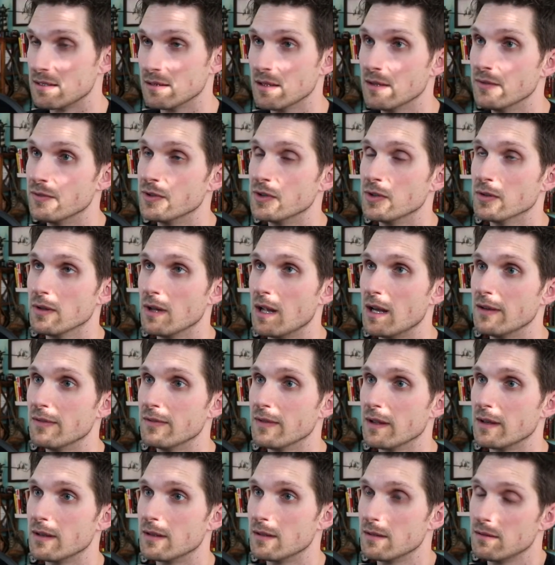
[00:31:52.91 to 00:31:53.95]
and living your
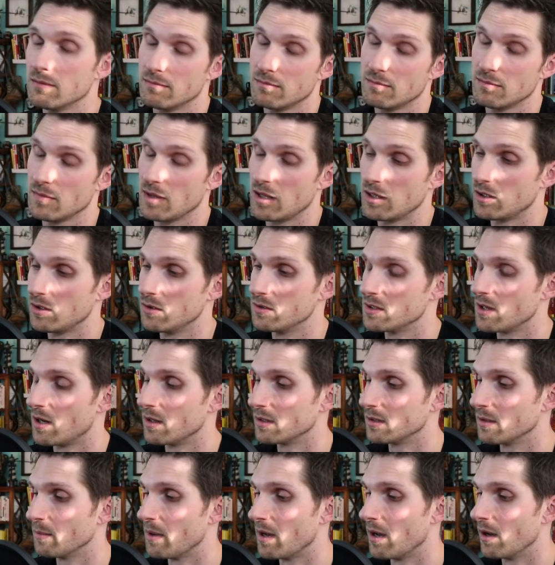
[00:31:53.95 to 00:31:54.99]
life like yeah. like you
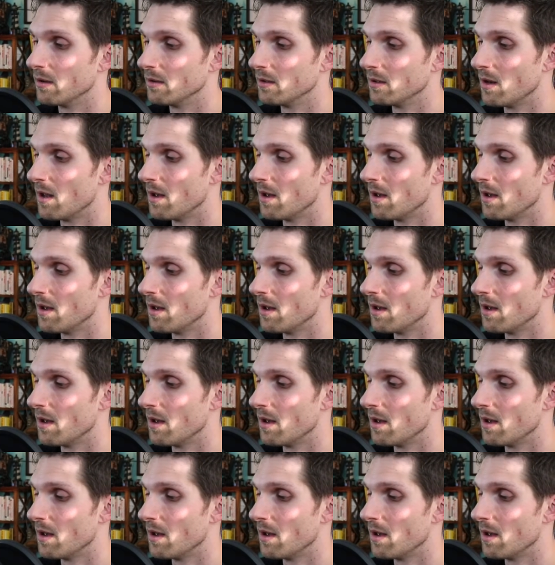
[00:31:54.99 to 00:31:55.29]
talked about?